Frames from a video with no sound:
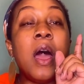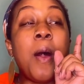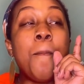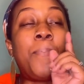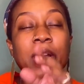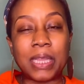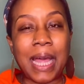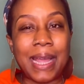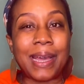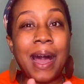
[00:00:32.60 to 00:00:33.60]
but
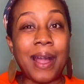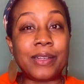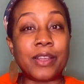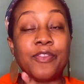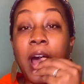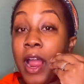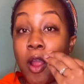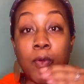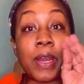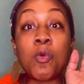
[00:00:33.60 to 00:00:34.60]
like kind of. I
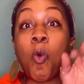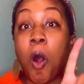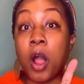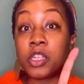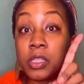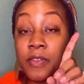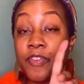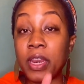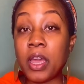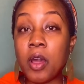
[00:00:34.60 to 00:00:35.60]
already watched the
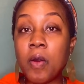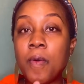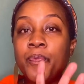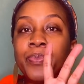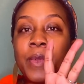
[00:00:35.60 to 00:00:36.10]
video,